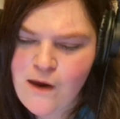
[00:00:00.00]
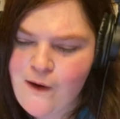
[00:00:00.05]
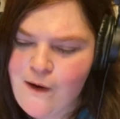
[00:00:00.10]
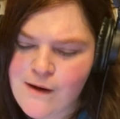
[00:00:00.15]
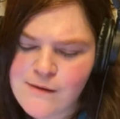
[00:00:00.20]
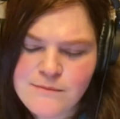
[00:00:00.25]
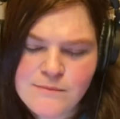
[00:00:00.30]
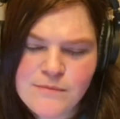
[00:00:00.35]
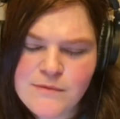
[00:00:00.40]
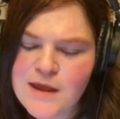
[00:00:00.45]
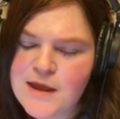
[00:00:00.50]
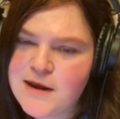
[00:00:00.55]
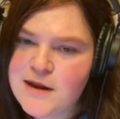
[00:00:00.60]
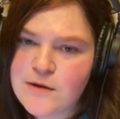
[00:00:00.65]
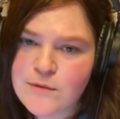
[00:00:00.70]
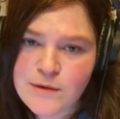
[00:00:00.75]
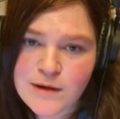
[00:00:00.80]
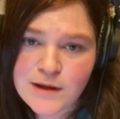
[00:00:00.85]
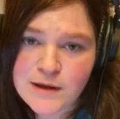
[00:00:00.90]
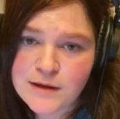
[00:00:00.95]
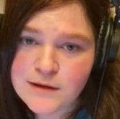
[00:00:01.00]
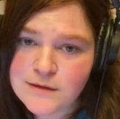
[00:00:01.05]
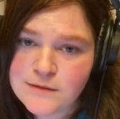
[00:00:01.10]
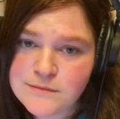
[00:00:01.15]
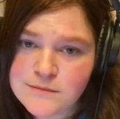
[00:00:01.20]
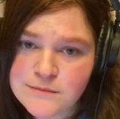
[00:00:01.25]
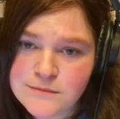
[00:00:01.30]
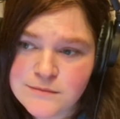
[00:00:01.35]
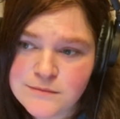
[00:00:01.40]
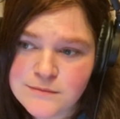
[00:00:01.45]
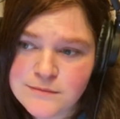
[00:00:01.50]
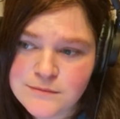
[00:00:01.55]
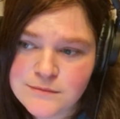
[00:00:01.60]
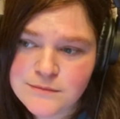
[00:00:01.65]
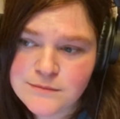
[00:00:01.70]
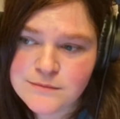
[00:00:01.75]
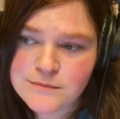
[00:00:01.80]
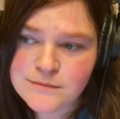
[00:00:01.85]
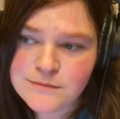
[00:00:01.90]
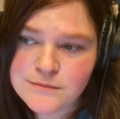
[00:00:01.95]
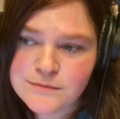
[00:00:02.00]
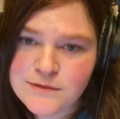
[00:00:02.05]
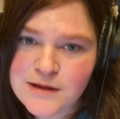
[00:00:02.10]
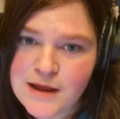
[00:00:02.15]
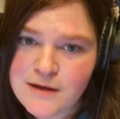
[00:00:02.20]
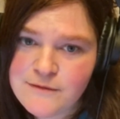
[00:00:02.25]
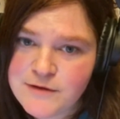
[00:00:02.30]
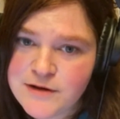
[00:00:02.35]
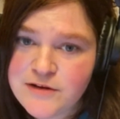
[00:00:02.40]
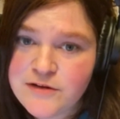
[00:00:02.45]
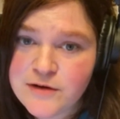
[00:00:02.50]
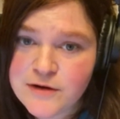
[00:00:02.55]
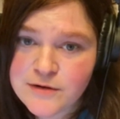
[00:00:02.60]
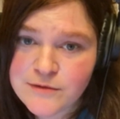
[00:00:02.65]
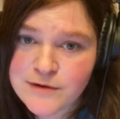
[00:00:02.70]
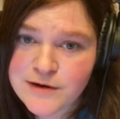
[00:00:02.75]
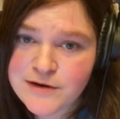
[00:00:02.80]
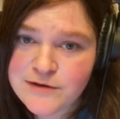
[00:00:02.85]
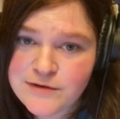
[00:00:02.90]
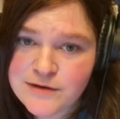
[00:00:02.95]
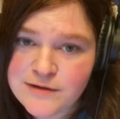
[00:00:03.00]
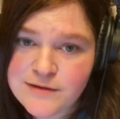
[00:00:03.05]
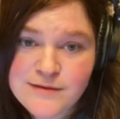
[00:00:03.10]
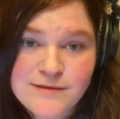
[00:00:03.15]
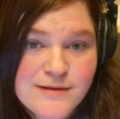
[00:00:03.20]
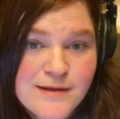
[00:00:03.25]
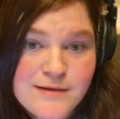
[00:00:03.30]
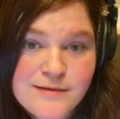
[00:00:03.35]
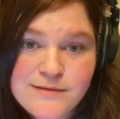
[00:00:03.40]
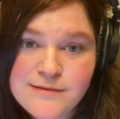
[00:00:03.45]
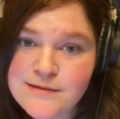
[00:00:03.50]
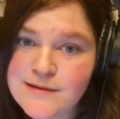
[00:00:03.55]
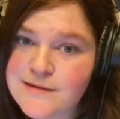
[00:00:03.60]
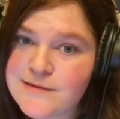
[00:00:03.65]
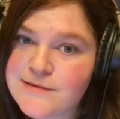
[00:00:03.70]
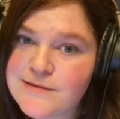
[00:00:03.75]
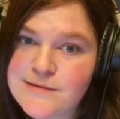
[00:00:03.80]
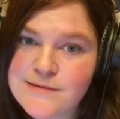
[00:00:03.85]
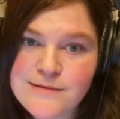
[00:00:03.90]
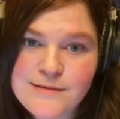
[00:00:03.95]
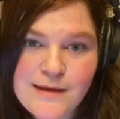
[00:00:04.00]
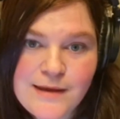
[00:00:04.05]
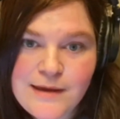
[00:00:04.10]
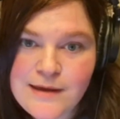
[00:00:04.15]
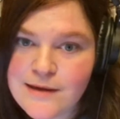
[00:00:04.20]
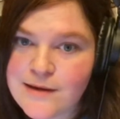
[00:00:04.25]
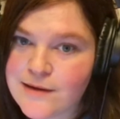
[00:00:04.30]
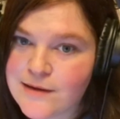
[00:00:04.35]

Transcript: Anyway, every generation says the same